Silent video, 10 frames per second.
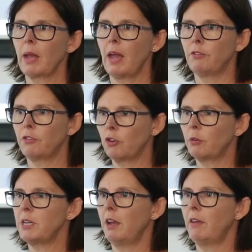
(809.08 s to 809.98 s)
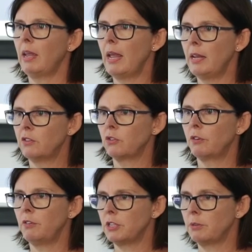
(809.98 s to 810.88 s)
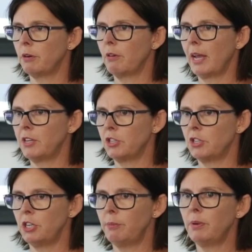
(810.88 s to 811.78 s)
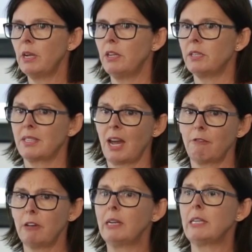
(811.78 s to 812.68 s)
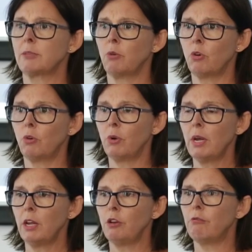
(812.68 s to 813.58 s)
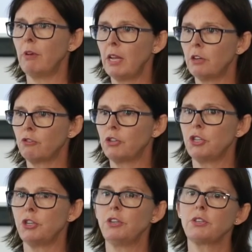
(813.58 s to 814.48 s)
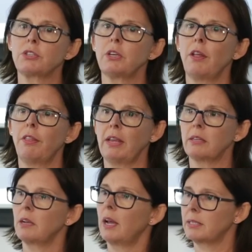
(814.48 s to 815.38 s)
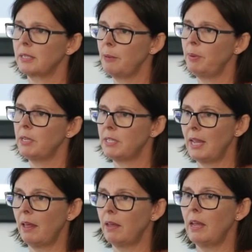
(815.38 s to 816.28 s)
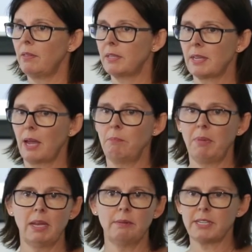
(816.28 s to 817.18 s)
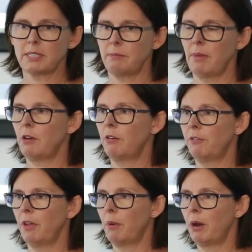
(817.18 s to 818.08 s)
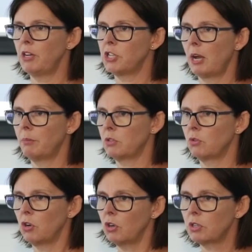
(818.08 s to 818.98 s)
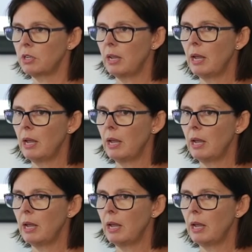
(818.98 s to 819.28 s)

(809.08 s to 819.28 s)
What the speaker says: have stopped having any sort of intimate relationship, you start really small. You reintroduce things like sleeping together in the same bed, doesn't matter if they're wearing pyjamas or not,